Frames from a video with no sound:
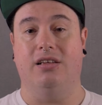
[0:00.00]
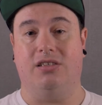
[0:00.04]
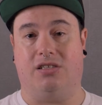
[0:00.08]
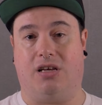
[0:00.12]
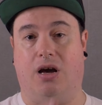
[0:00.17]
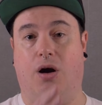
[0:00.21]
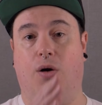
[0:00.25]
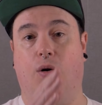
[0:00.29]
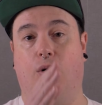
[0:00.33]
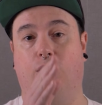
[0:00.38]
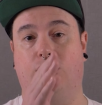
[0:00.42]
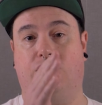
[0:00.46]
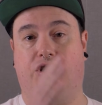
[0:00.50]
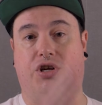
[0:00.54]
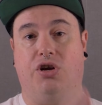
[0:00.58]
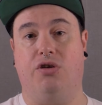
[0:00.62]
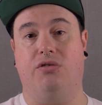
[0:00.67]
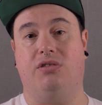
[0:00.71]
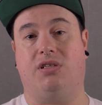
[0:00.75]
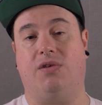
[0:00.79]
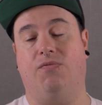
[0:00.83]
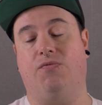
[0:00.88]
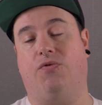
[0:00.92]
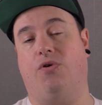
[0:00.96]
so
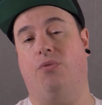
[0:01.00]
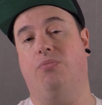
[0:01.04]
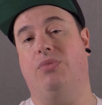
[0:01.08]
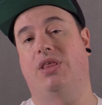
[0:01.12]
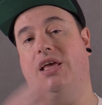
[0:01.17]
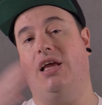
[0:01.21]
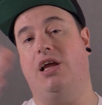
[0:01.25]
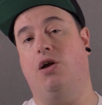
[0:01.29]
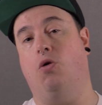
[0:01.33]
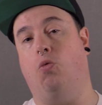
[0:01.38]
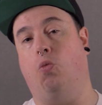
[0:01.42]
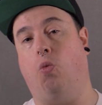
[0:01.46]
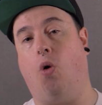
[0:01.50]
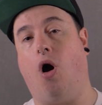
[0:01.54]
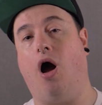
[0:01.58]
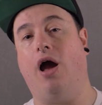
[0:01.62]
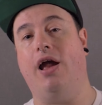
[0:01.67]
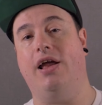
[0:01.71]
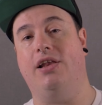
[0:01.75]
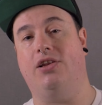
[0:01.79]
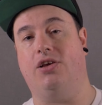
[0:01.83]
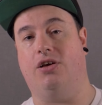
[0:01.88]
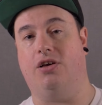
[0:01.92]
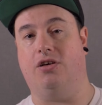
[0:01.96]
choosing from the
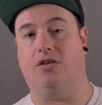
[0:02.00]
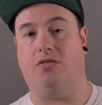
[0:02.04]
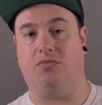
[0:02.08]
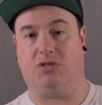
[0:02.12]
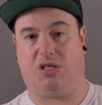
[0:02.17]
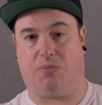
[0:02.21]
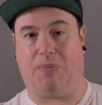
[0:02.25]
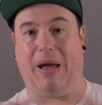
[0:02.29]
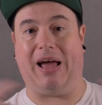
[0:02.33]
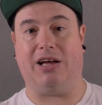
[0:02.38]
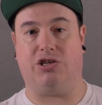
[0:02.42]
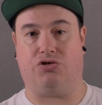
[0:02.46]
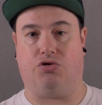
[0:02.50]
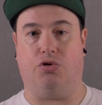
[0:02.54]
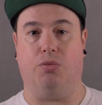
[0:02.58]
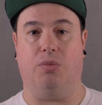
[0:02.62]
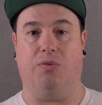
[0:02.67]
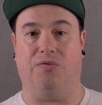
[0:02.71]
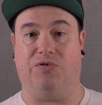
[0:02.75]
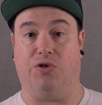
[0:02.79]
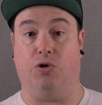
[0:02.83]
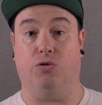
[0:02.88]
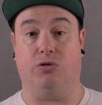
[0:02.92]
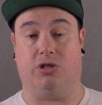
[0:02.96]
wider spectrum
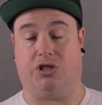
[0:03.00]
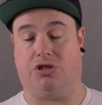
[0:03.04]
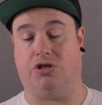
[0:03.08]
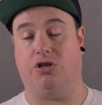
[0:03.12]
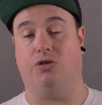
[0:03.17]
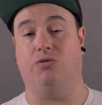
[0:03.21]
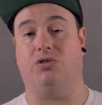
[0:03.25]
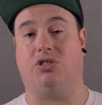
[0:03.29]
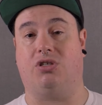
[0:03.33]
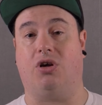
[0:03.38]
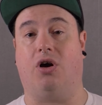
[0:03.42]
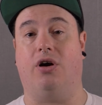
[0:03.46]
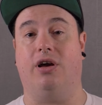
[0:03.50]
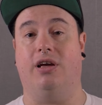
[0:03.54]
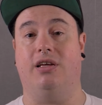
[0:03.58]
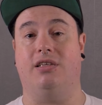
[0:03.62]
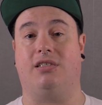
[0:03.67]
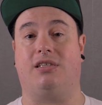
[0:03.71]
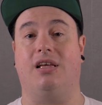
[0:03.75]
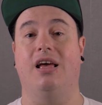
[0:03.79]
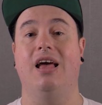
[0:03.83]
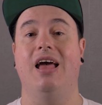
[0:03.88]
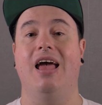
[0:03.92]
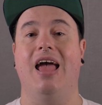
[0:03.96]
of your shoe
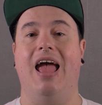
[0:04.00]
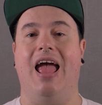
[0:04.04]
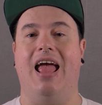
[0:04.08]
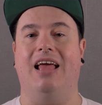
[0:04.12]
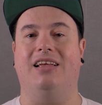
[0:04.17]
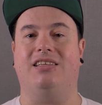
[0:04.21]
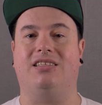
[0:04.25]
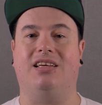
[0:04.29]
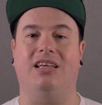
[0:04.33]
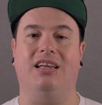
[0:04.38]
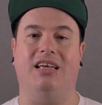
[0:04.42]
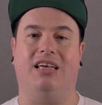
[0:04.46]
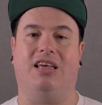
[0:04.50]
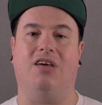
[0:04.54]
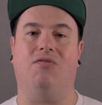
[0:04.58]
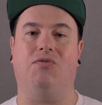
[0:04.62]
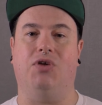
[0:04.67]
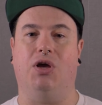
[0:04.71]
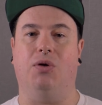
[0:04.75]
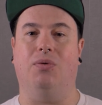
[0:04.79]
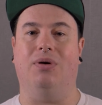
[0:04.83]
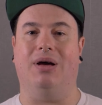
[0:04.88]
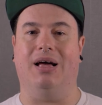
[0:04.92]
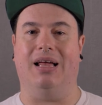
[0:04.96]
size, is going to give
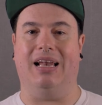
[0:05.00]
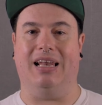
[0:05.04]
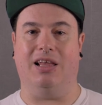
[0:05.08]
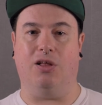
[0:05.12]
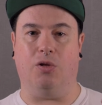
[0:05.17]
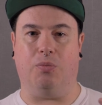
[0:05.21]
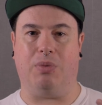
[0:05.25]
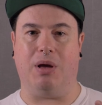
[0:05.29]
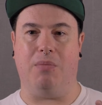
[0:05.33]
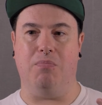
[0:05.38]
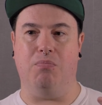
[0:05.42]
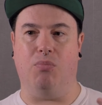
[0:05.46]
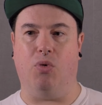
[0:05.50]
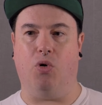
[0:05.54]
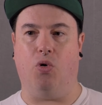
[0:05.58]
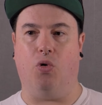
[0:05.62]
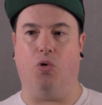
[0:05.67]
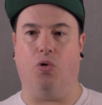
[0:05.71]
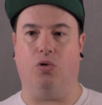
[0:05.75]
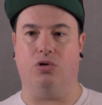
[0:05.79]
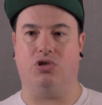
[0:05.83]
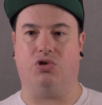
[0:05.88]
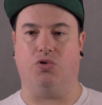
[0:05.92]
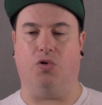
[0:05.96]
you a little bit
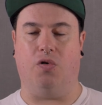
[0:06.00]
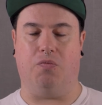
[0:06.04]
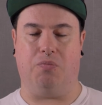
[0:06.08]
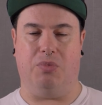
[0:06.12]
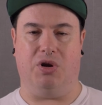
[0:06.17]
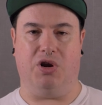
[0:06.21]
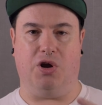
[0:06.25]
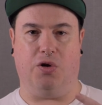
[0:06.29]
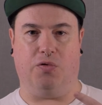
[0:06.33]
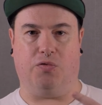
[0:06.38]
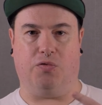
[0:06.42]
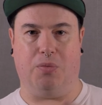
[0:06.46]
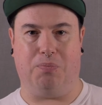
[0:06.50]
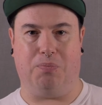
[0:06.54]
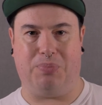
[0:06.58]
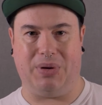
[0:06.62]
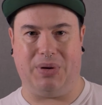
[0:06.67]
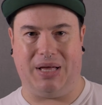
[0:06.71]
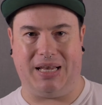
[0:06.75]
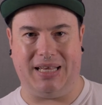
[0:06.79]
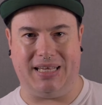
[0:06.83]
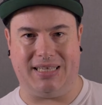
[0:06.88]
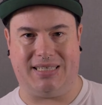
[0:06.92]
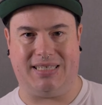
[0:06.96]
more sort of
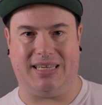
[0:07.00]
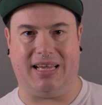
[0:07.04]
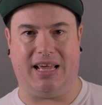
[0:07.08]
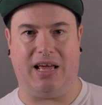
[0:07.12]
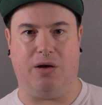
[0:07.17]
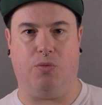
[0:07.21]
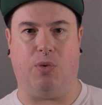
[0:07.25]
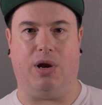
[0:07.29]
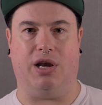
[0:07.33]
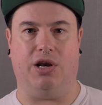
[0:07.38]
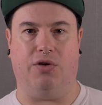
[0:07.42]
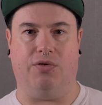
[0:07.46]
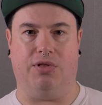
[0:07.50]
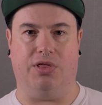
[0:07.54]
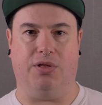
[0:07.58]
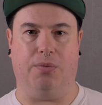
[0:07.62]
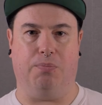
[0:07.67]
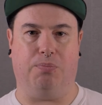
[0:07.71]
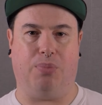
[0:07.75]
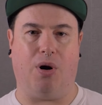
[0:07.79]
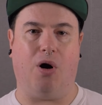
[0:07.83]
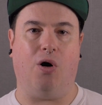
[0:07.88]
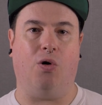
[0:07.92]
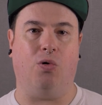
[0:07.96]
maneuverability when you're in the
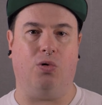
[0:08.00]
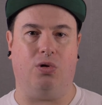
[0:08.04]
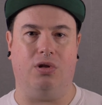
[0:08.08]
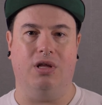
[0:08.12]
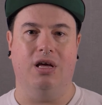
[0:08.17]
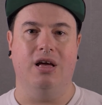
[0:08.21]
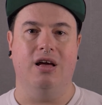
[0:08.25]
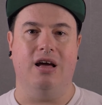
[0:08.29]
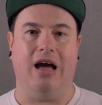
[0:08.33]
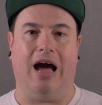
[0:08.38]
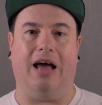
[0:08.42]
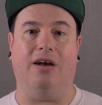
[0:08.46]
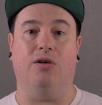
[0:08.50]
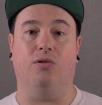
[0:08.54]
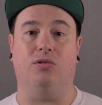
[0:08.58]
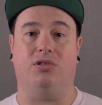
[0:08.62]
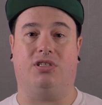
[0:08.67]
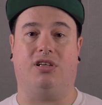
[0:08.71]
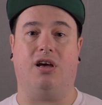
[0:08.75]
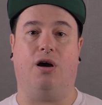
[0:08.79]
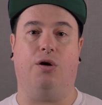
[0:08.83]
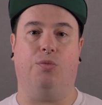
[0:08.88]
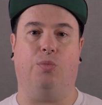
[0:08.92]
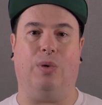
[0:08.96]
bowl, and
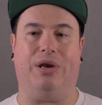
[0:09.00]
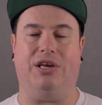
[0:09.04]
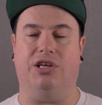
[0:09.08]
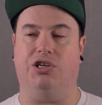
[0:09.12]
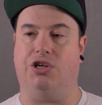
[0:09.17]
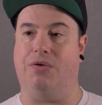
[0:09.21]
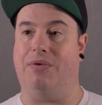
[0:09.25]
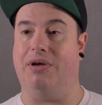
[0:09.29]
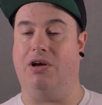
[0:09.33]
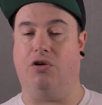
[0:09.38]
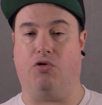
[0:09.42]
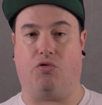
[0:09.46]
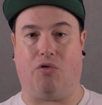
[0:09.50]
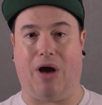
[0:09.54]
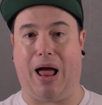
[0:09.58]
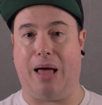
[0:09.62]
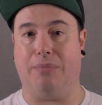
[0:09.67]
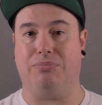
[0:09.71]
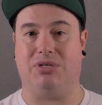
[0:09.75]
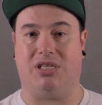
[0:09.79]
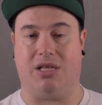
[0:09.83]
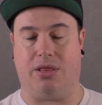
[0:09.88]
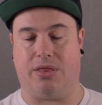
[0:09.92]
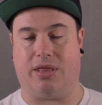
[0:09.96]
also when you're doing
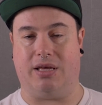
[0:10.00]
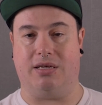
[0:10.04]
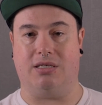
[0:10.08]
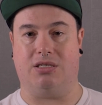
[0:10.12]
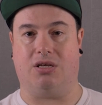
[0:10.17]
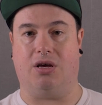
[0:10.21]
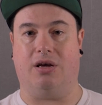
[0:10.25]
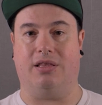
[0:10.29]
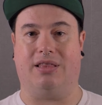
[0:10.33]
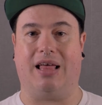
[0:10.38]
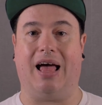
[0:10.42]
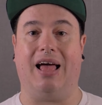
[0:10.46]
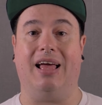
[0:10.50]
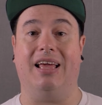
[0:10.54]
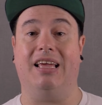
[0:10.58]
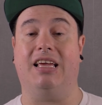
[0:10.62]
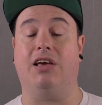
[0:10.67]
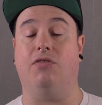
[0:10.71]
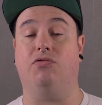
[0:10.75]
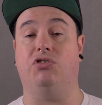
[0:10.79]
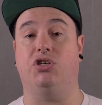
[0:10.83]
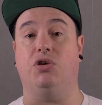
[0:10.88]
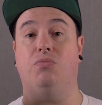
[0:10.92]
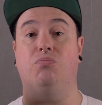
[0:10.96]
grabs and things like that, it
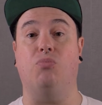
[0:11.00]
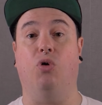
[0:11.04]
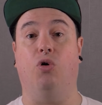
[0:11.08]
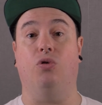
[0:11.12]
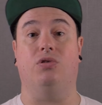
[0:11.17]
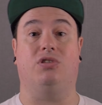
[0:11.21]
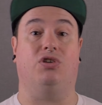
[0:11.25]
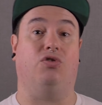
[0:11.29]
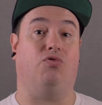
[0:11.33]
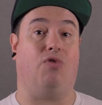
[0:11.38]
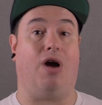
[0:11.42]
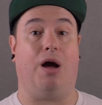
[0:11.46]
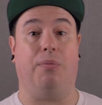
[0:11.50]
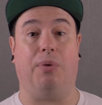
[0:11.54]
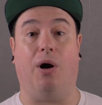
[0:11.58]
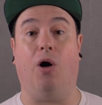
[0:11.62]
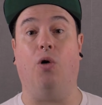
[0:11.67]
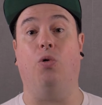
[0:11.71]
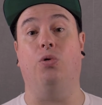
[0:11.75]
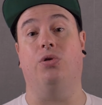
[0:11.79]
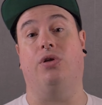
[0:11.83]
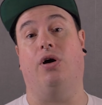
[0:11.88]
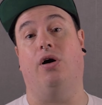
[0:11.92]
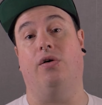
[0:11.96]
gives you more to grab
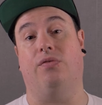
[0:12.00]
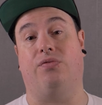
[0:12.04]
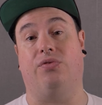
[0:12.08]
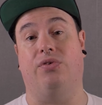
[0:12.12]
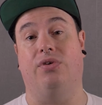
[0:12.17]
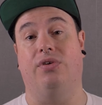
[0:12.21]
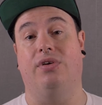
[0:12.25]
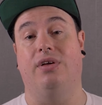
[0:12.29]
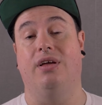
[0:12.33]
hold of.